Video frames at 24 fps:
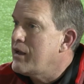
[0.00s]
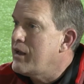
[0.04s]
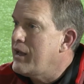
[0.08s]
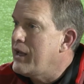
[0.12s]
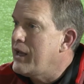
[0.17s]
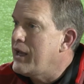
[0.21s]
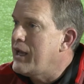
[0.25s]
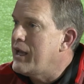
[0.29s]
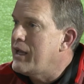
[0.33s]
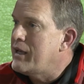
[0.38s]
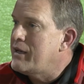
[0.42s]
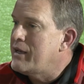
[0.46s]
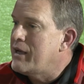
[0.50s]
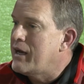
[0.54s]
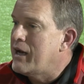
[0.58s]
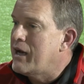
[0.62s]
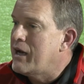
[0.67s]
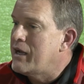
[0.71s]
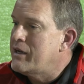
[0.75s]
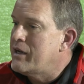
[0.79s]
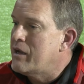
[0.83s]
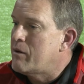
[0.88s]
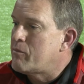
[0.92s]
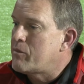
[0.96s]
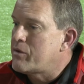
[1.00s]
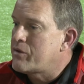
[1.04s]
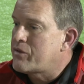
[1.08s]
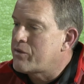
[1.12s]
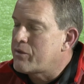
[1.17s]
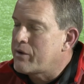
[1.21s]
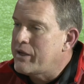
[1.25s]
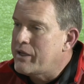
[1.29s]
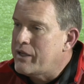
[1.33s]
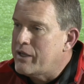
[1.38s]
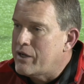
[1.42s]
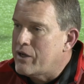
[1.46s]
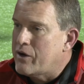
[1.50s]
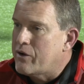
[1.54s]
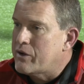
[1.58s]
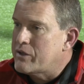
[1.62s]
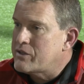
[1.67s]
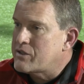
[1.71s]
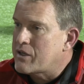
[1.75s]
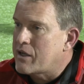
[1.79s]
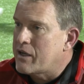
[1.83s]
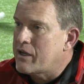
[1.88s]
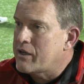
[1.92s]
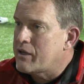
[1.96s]
And uh, number three, you know,
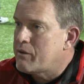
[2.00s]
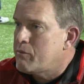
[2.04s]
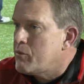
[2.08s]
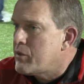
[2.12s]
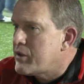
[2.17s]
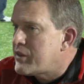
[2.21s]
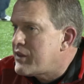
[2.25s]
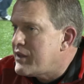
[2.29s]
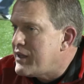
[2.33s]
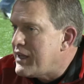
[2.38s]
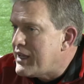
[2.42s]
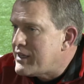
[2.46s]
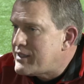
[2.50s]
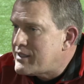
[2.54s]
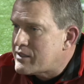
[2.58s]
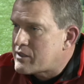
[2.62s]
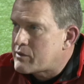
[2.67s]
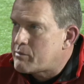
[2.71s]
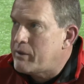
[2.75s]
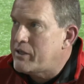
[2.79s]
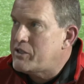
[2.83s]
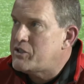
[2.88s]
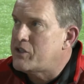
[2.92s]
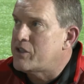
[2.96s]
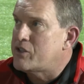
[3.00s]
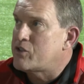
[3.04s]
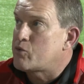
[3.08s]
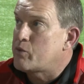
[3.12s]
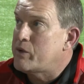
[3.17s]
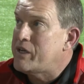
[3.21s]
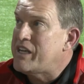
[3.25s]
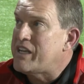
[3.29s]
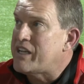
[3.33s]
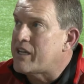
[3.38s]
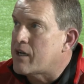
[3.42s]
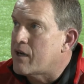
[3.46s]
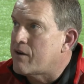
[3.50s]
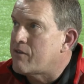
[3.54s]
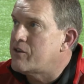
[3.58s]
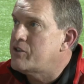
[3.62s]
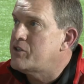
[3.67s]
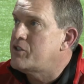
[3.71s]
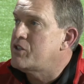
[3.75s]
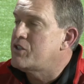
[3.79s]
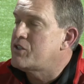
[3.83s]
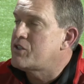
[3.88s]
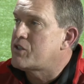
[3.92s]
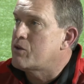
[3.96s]
is uh, with the anticipation is reading
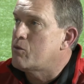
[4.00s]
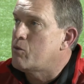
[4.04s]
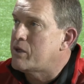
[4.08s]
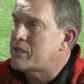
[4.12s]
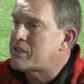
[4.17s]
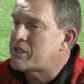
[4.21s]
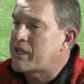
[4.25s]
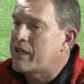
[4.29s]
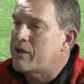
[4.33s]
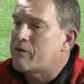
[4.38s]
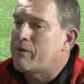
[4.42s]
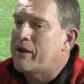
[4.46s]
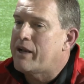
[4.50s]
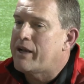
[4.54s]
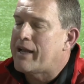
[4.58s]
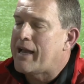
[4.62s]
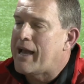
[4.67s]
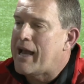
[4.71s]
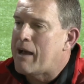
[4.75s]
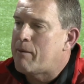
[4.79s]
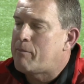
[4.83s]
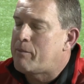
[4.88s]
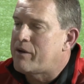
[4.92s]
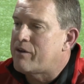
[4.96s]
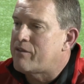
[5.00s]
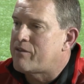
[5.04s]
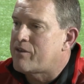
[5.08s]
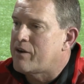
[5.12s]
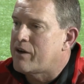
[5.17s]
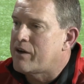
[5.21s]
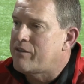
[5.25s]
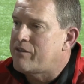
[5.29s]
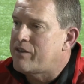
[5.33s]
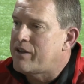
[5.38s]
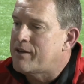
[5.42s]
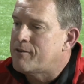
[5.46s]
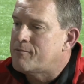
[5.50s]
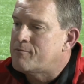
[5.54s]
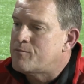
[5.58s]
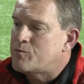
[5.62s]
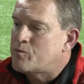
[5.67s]
coverages and what's getting ready to happen in front of you.